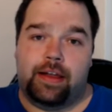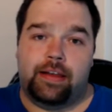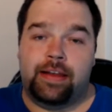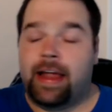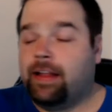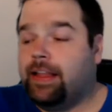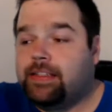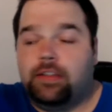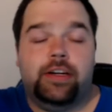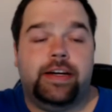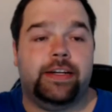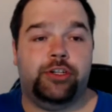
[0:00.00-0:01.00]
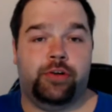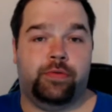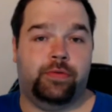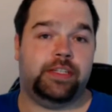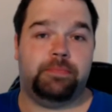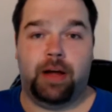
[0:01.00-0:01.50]
Now let's look at your
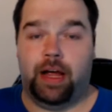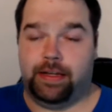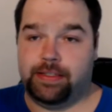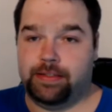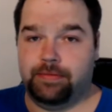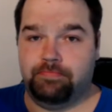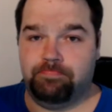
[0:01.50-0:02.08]
response.